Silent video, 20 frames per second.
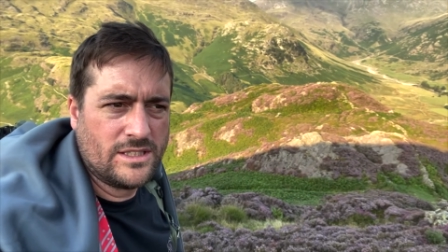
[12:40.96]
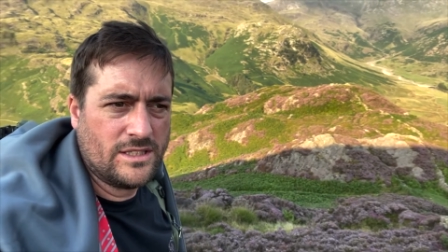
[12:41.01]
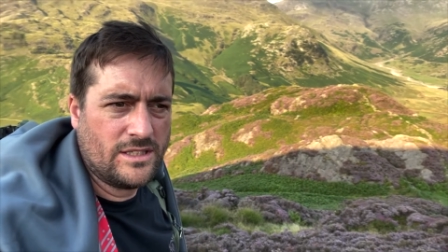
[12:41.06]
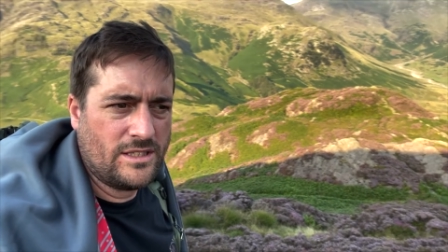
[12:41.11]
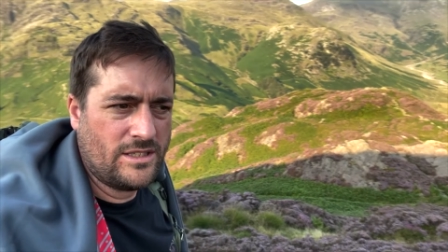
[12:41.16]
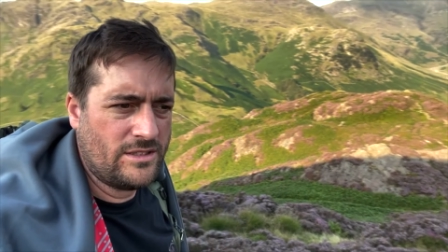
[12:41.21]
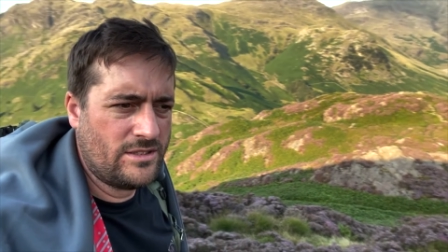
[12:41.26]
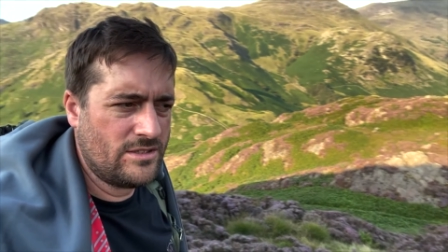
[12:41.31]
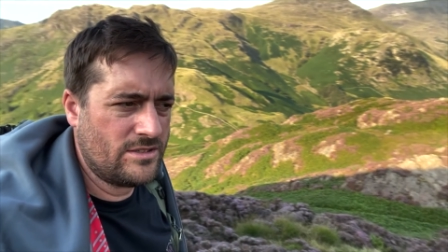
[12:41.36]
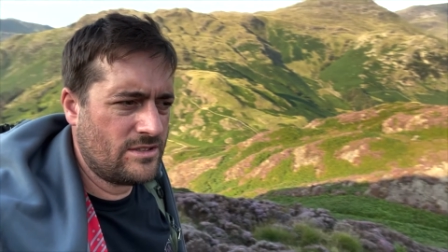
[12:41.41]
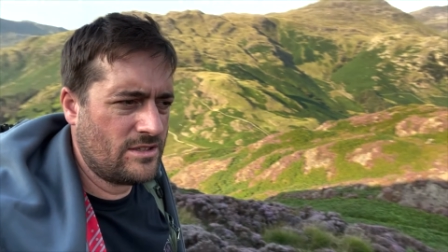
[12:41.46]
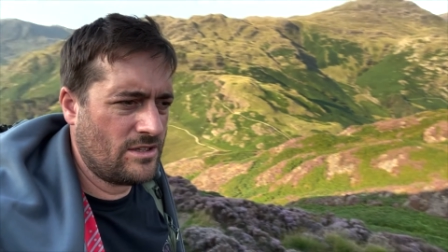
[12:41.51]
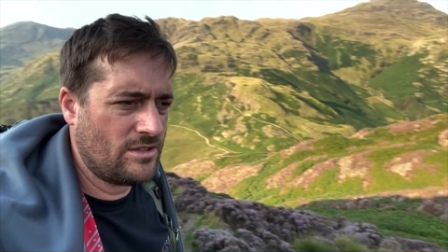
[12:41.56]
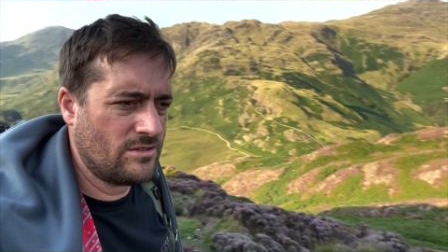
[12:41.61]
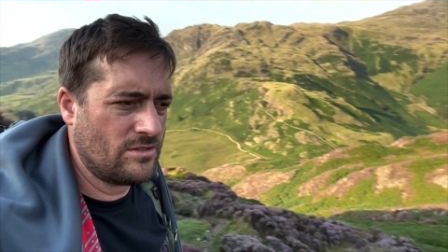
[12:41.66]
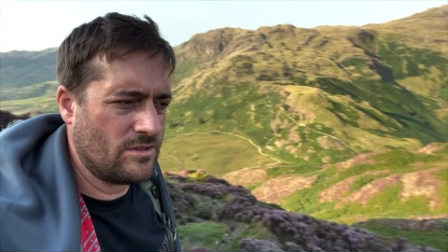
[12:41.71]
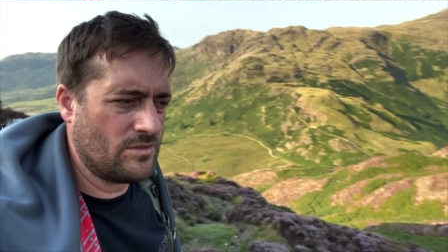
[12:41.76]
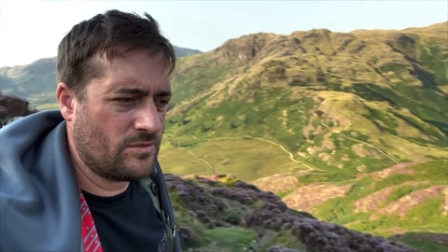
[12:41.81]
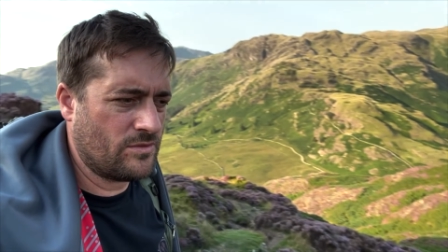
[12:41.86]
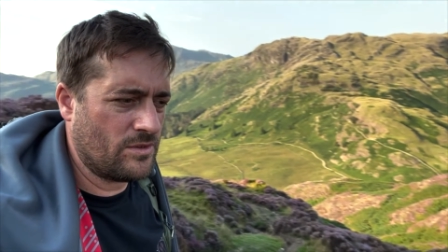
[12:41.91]
It just
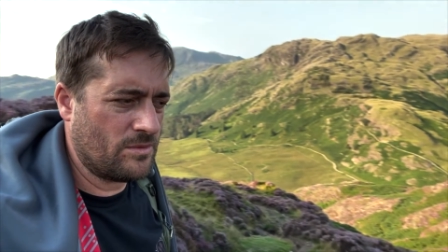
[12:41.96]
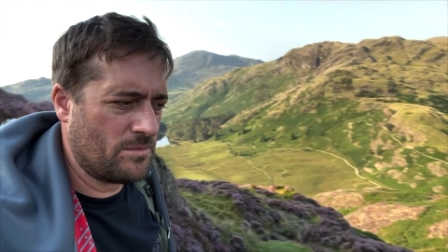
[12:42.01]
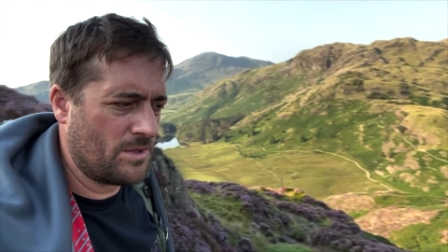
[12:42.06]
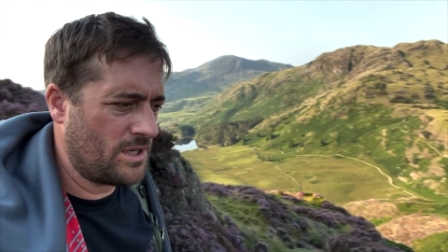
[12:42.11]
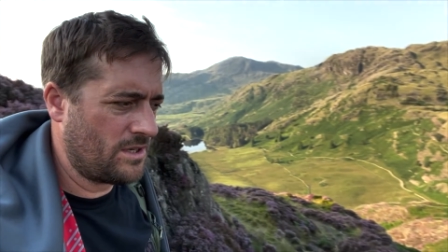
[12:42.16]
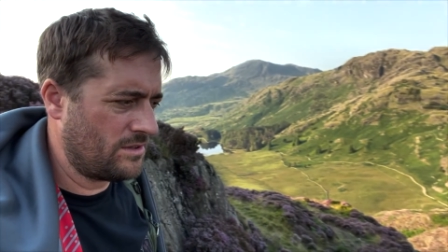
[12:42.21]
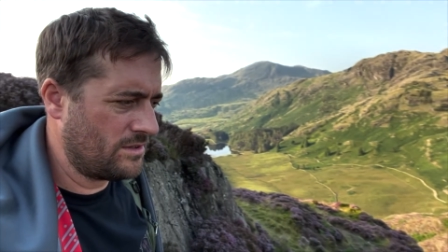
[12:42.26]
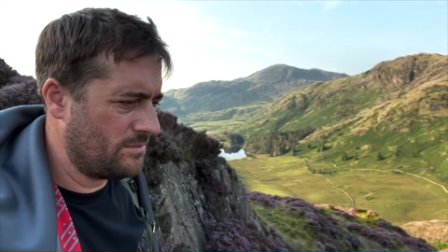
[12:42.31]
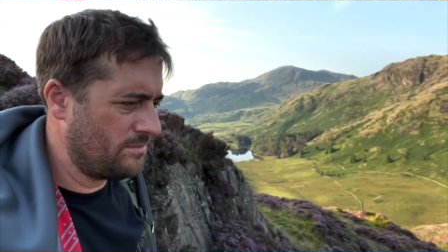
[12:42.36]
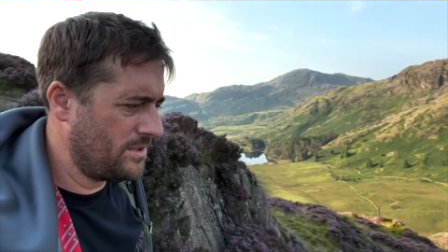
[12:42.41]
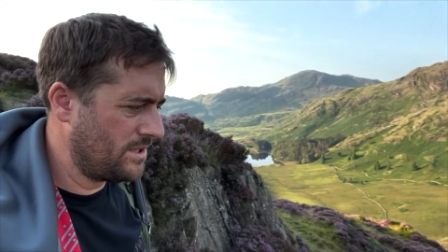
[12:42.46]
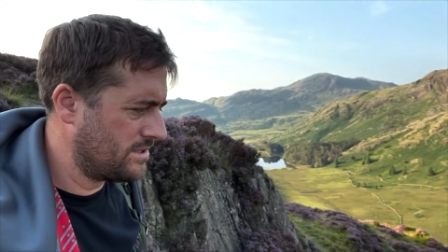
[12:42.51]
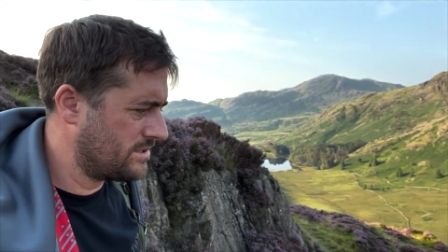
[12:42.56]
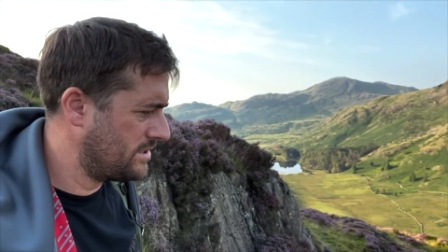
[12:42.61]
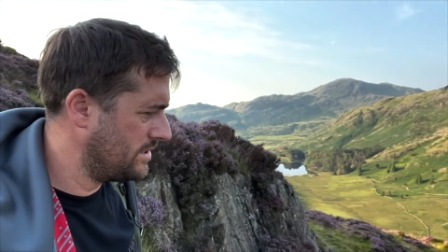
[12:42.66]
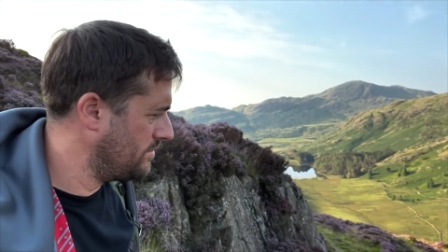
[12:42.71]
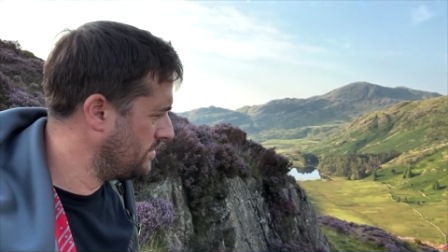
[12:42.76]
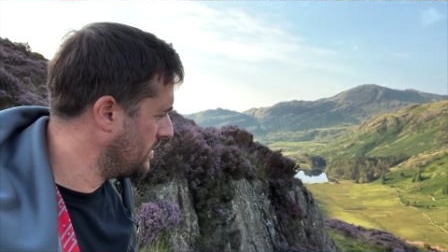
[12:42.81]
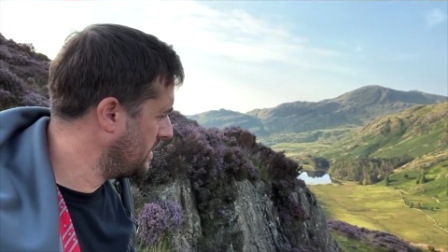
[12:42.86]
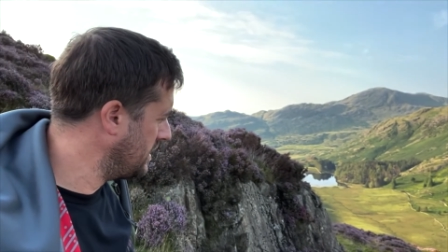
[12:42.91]
goes on for a mile, and mixed
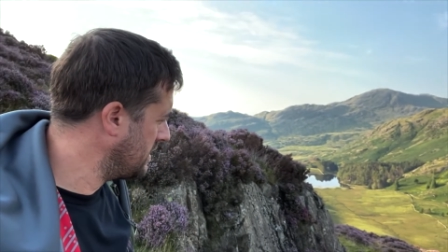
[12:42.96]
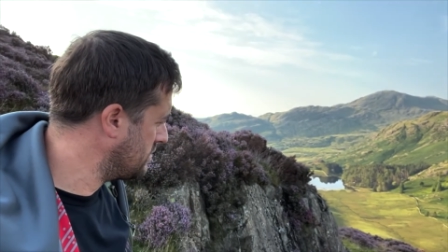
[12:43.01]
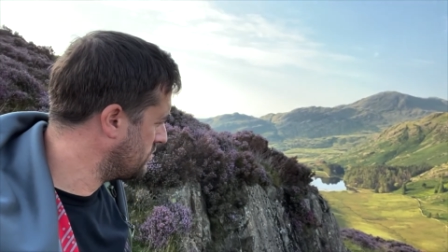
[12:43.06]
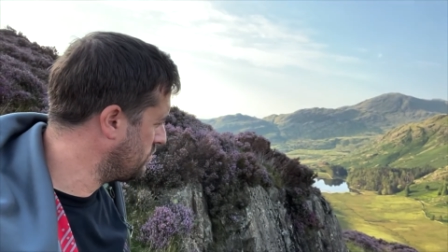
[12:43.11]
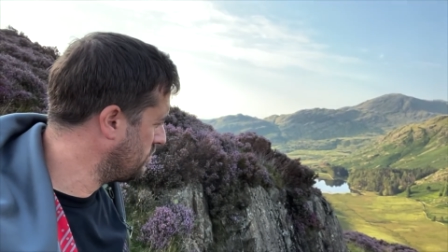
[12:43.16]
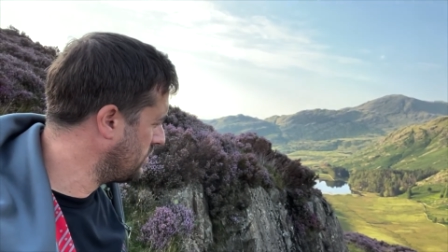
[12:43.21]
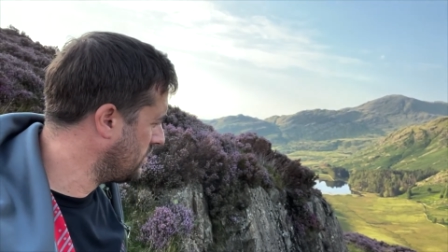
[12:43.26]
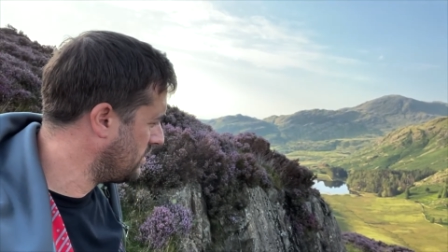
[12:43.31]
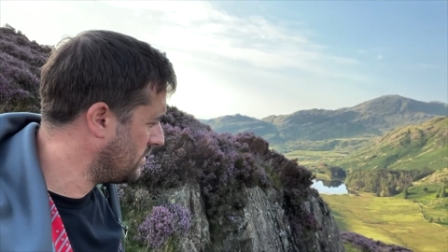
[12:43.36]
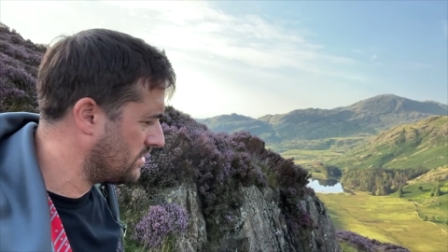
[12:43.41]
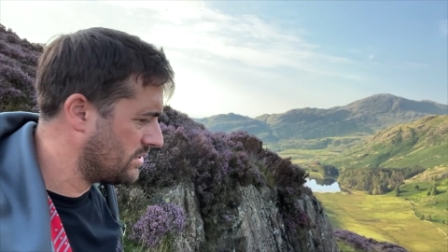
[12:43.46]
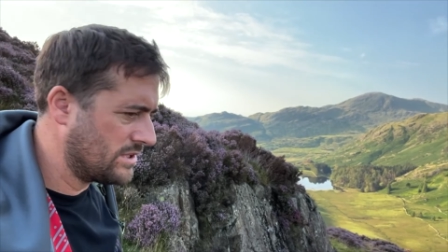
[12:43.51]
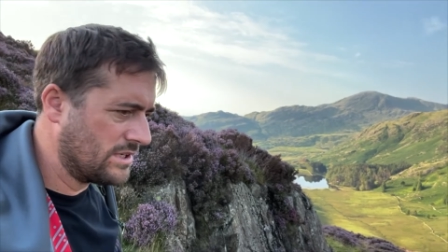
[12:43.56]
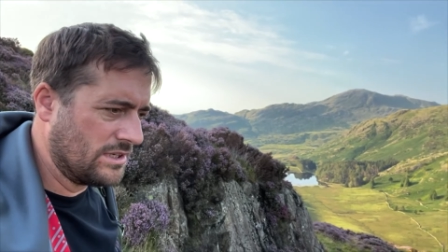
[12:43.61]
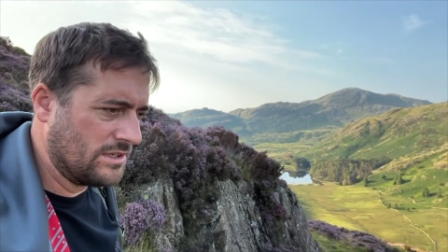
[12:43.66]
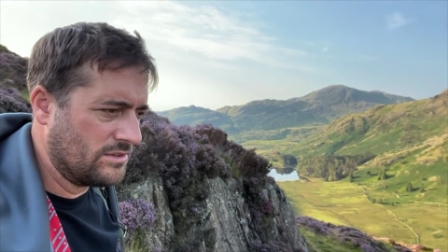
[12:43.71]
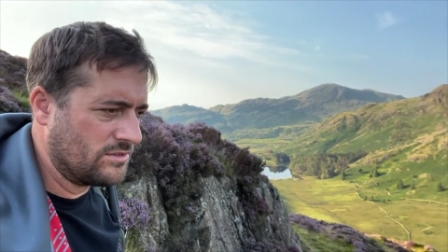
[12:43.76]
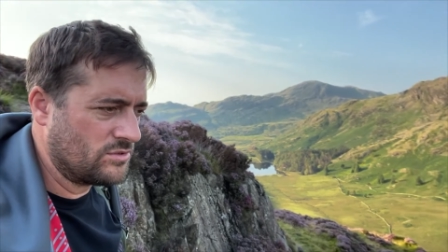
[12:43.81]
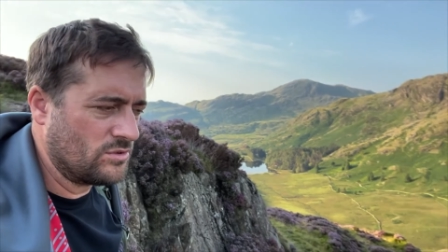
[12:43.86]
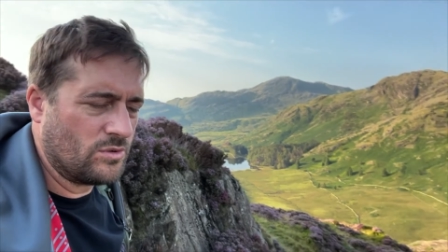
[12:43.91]
in with this rock
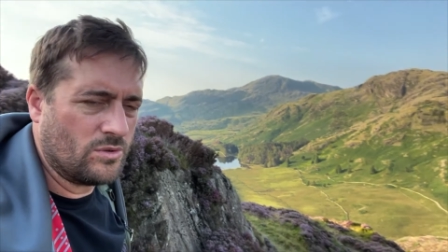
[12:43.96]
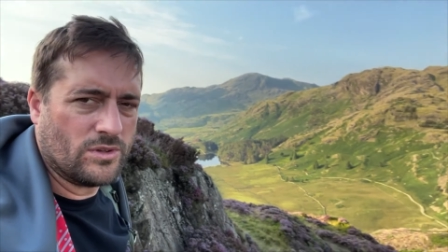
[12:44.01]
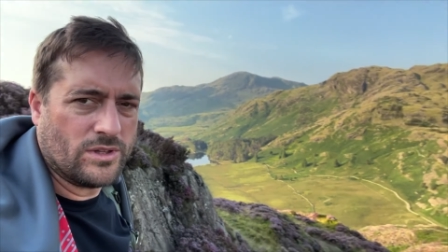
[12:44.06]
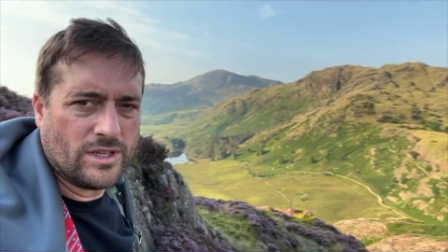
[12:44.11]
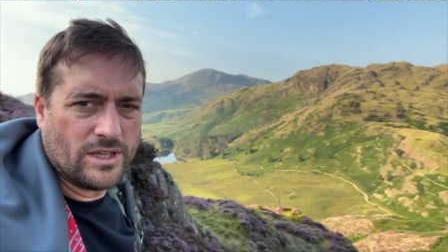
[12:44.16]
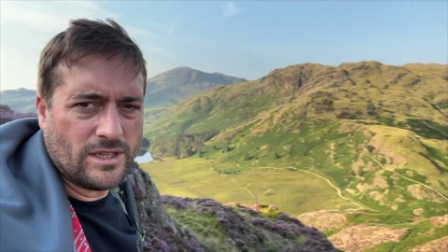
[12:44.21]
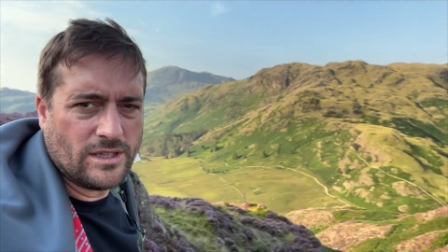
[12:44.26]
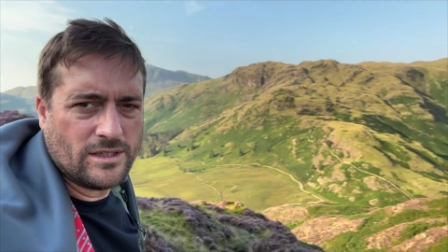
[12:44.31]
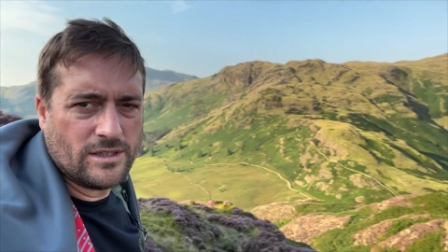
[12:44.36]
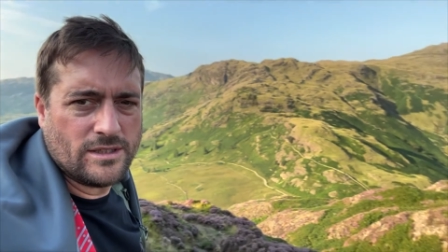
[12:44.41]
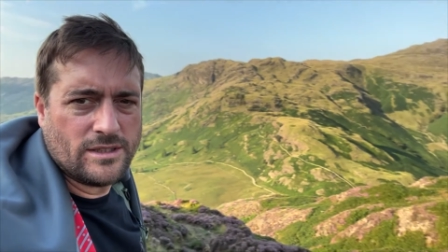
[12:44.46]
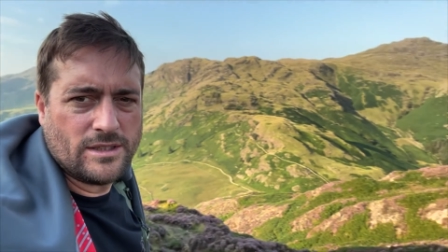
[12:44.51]
and sort of the,